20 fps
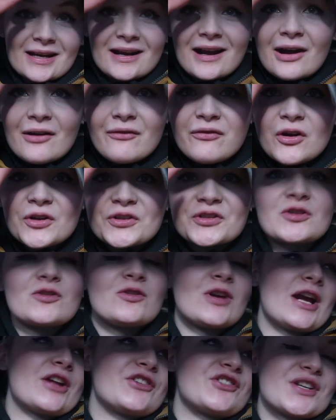I can't afford to
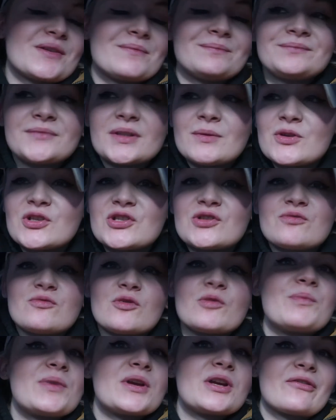create a gym, which
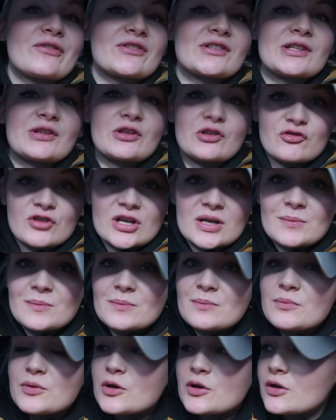would be obviously the
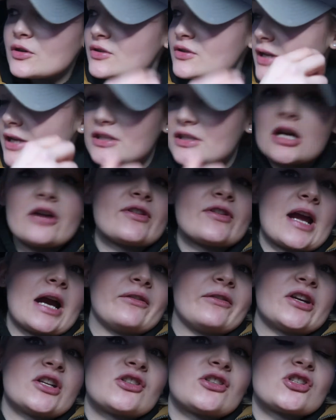dream, but I don't have a
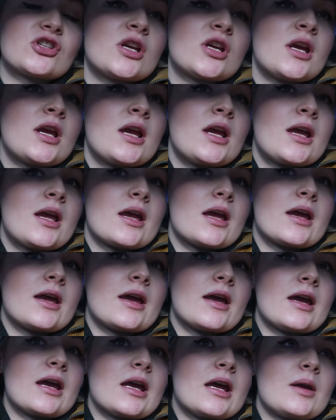garage.
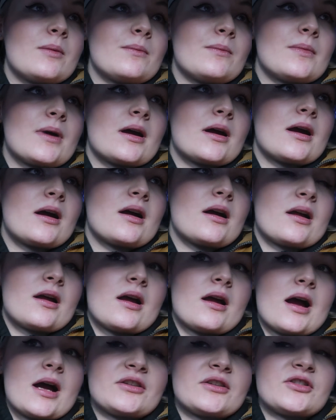I
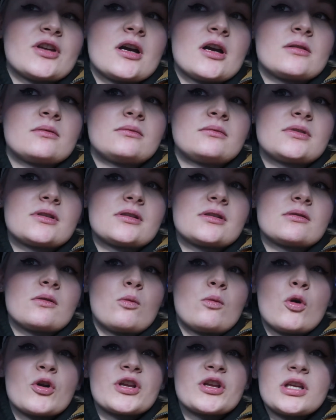don't
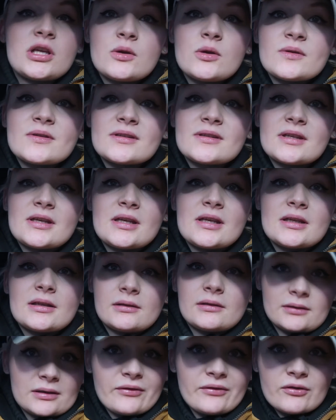want to use
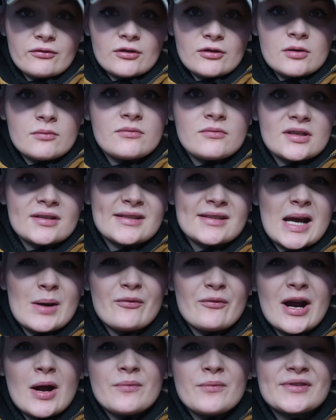the living room this
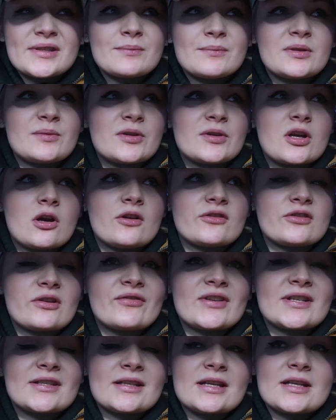time round simply because
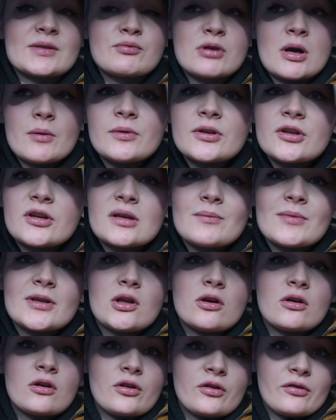obviously it's probably going to be
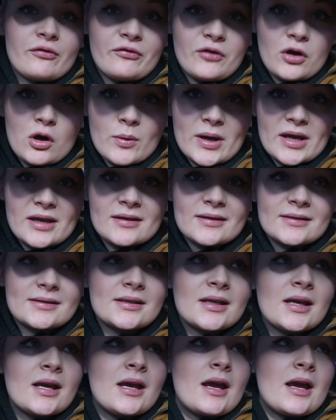longer than 4 weeks.